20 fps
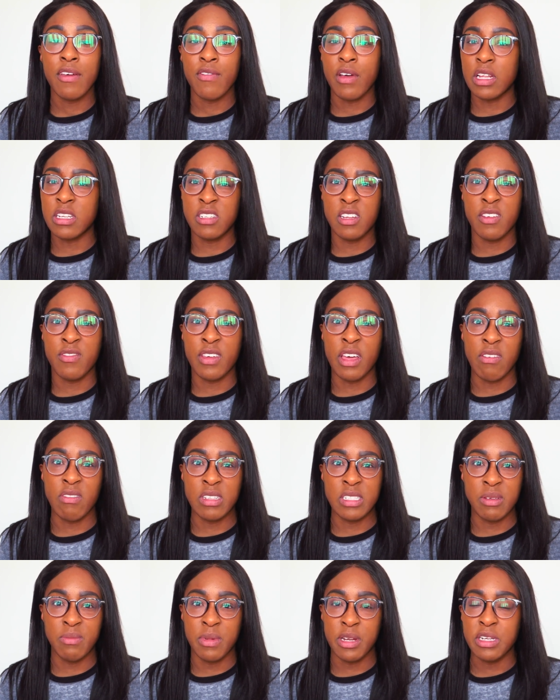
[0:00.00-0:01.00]
If I don't know if you
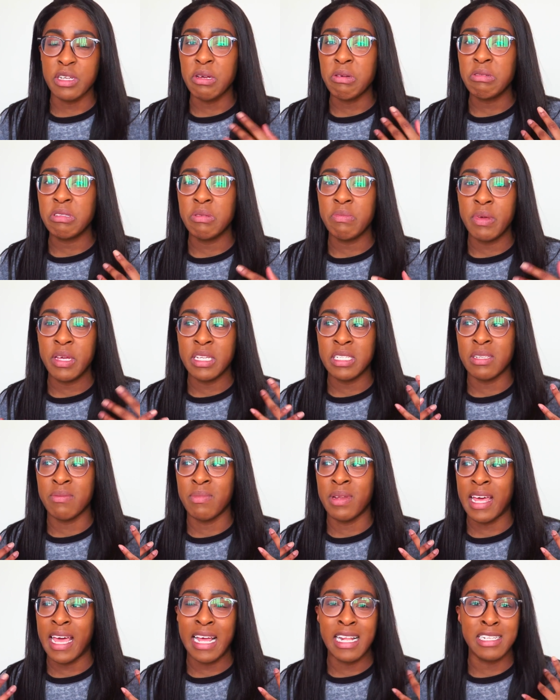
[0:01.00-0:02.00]
have a similar tone to me, a
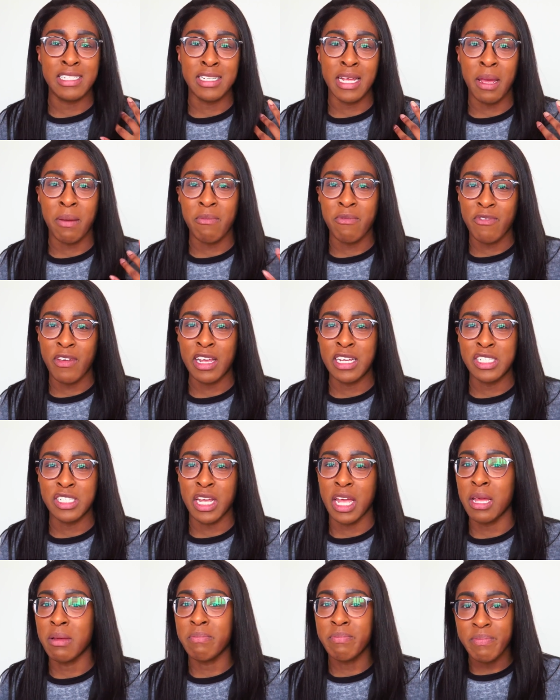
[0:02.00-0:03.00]
similar head shape, face
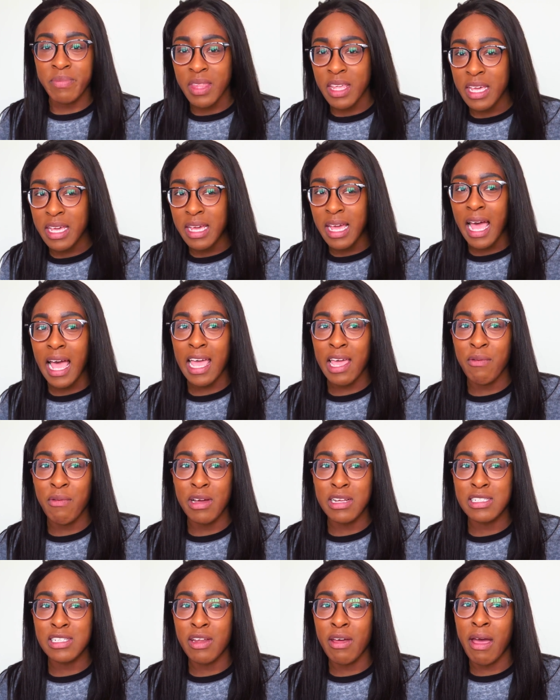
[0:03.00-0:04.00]
shape, and you
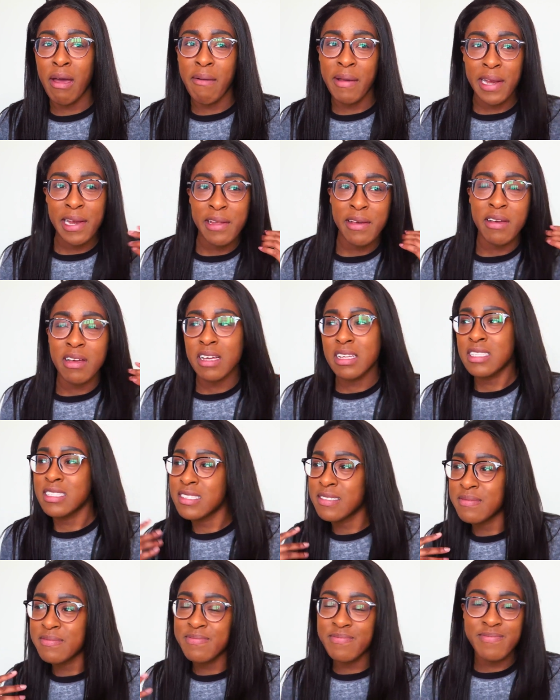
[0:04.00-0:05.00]
wanted to know how it
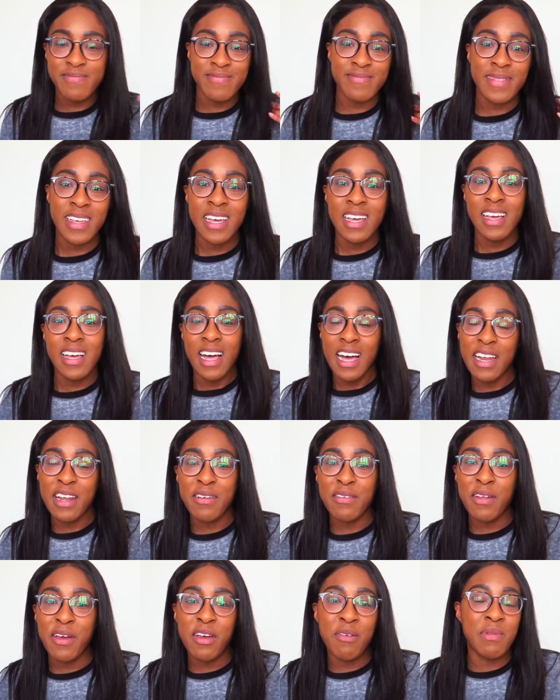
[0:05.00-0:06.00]
looks,
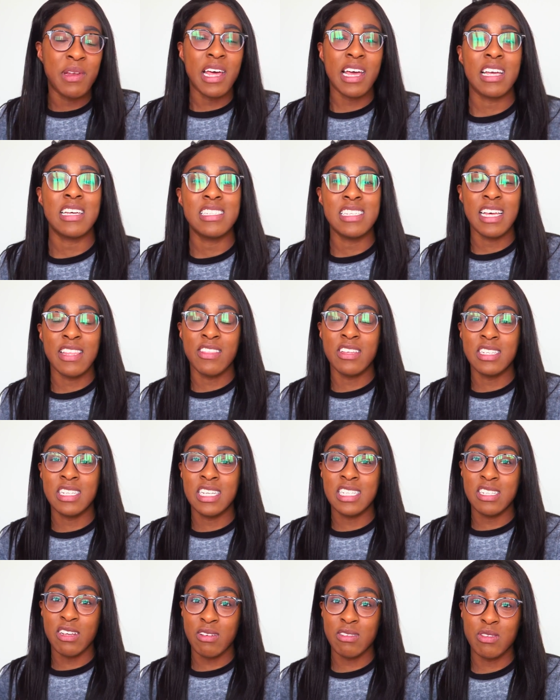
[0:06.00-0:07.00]
I don't know, but like I said, the
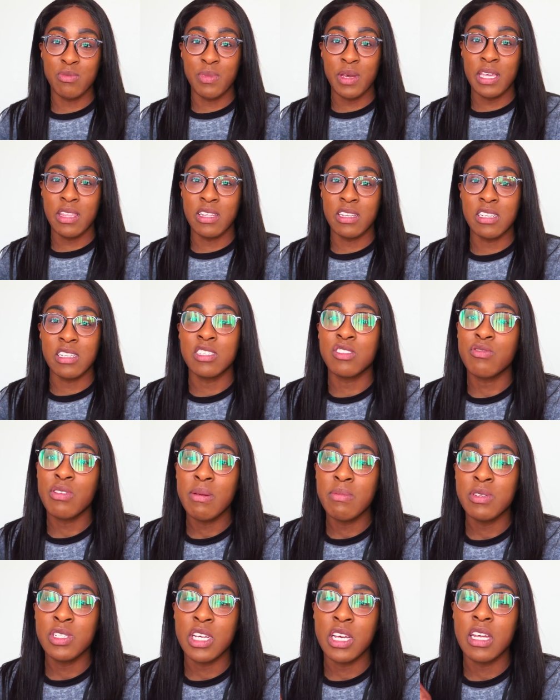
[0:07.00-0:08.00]
details will be in the
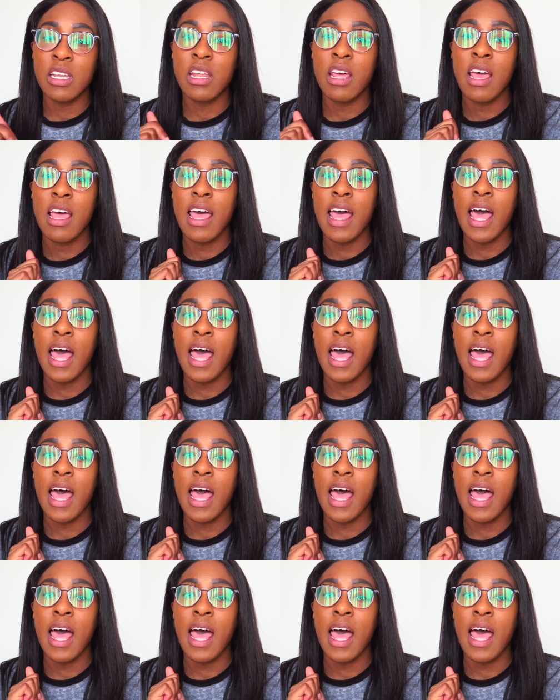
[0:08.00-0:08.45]
description,